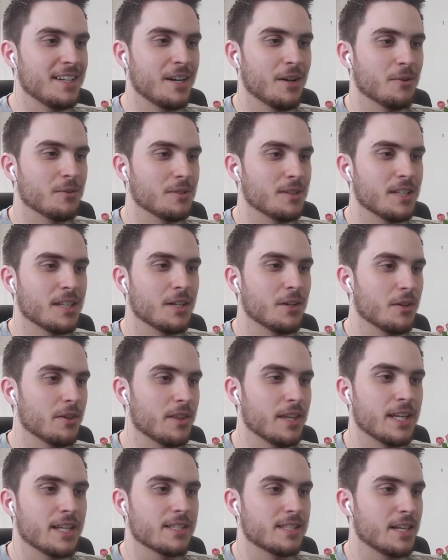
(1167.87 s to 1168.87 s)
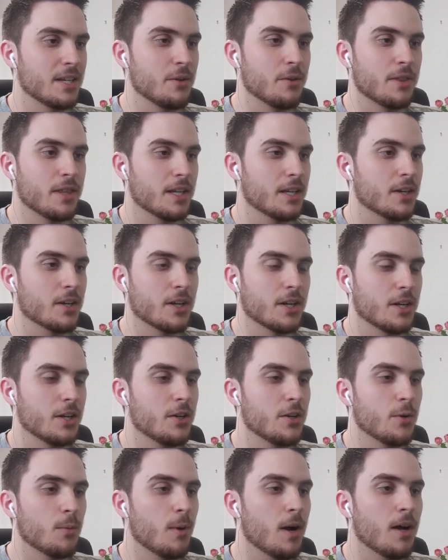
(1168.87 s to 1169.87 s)
little things that you think are going to
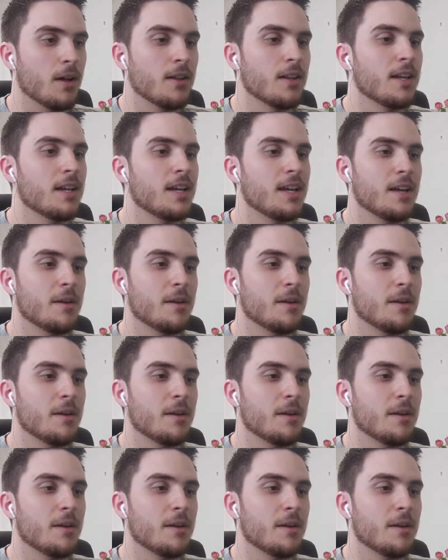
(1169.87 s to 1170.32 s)
do well,